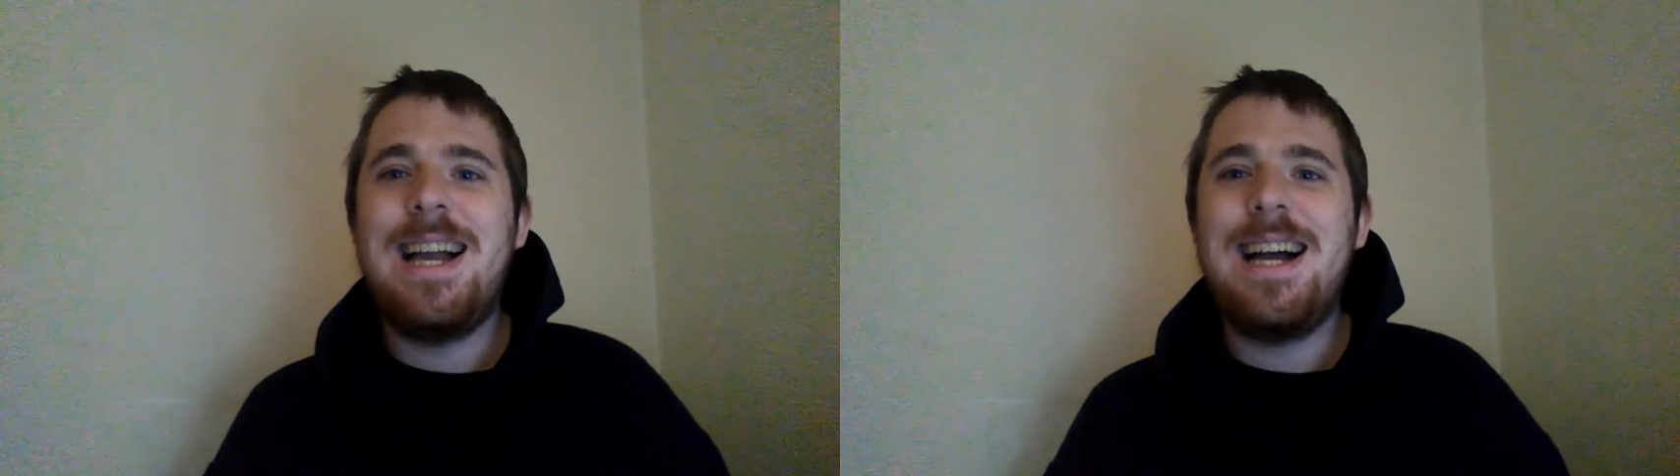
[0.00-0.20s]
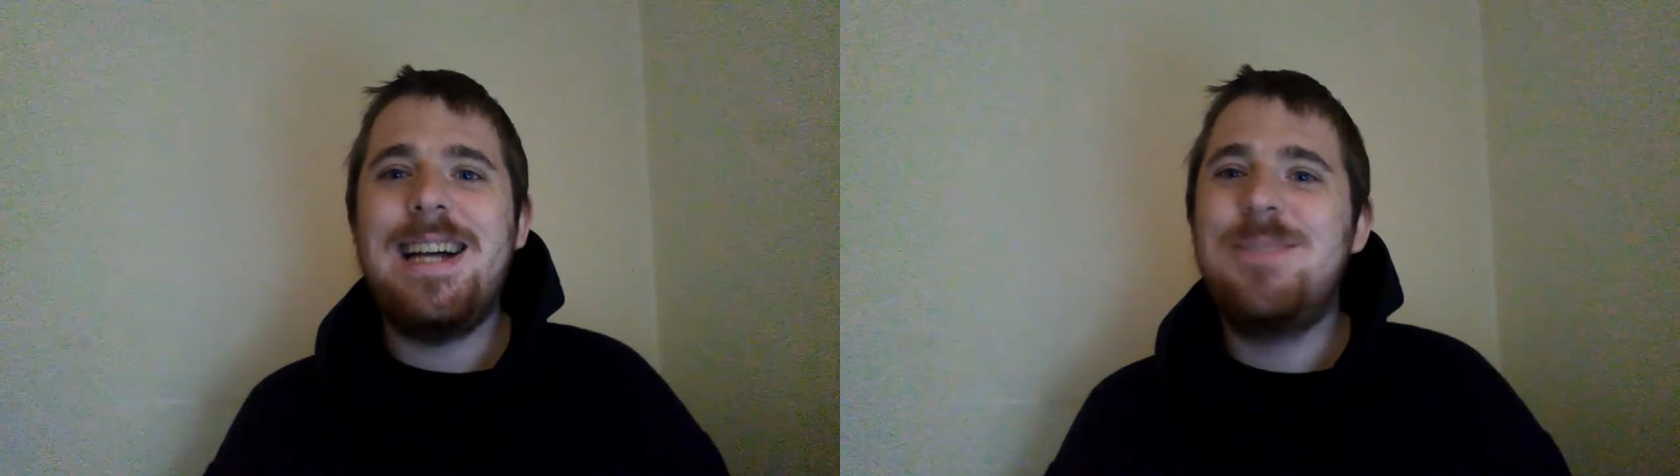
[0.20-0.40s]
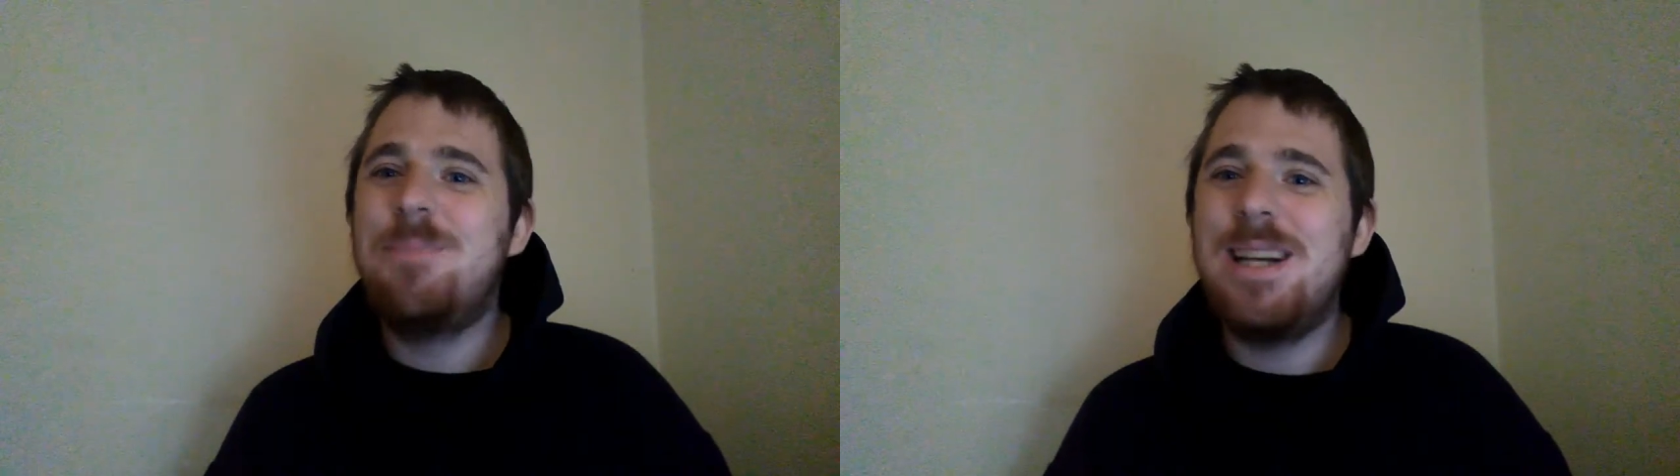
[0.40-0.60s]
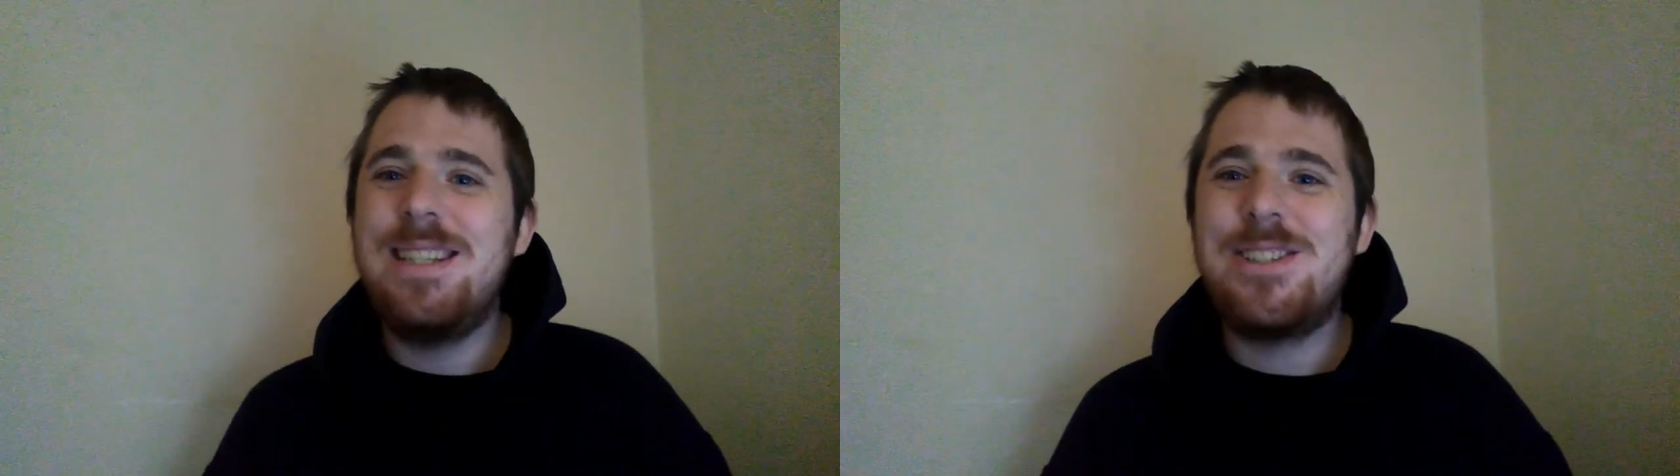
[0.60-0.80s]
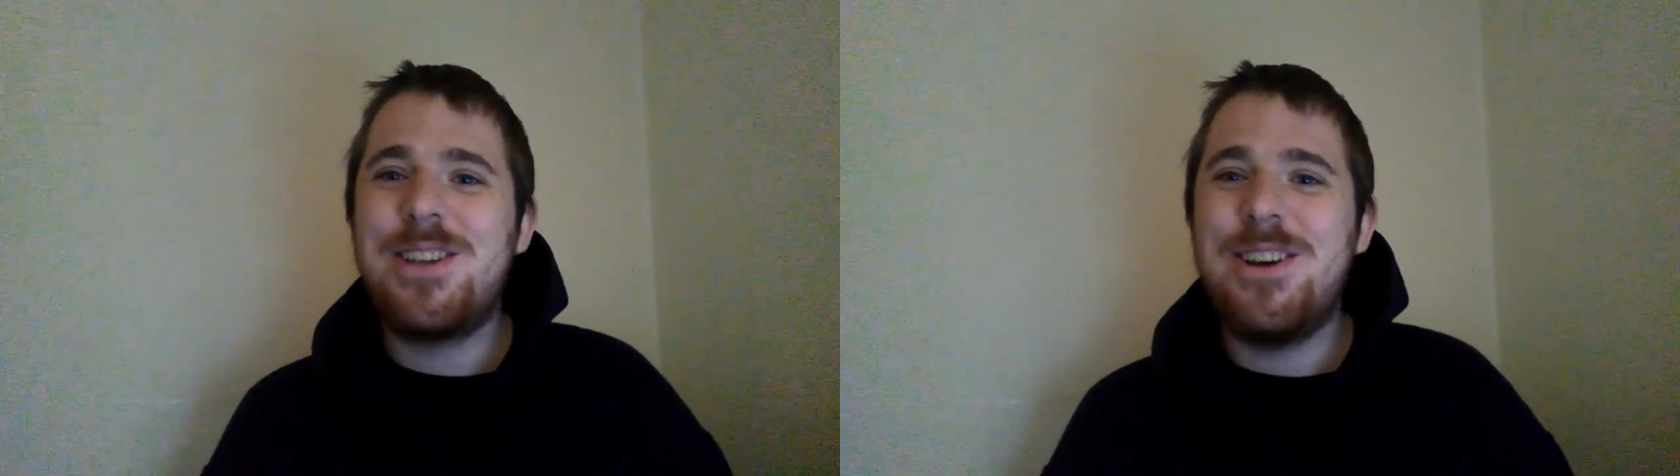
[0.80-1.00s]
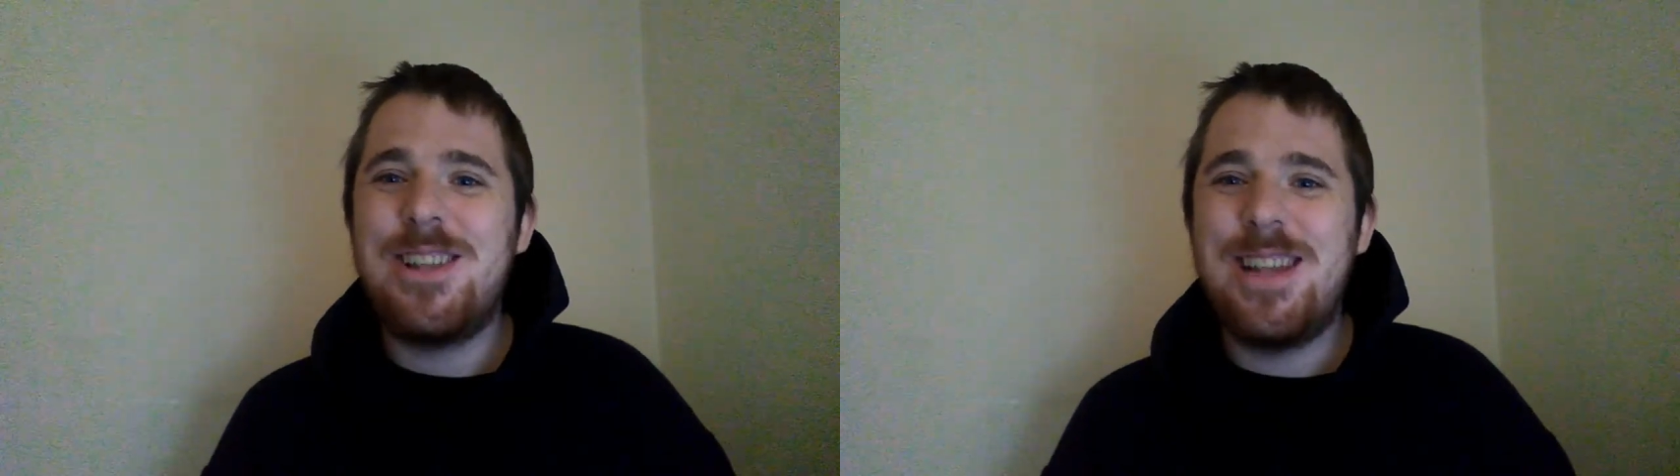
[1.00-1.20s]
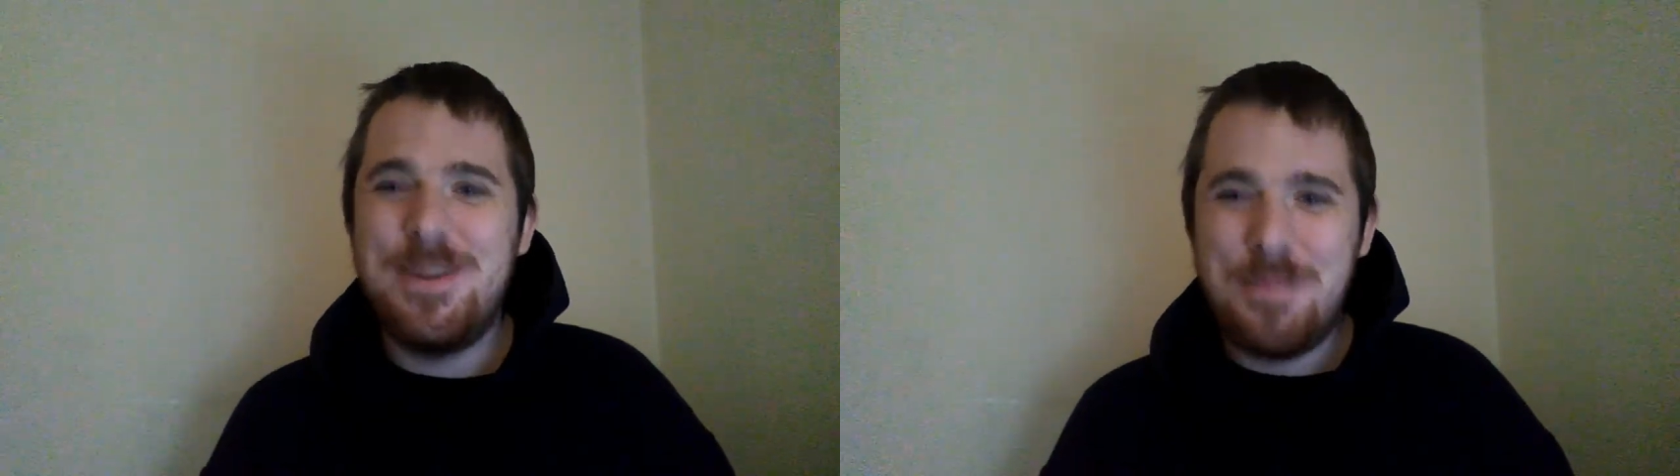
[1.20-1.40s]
guys, Brian the Scary Lion,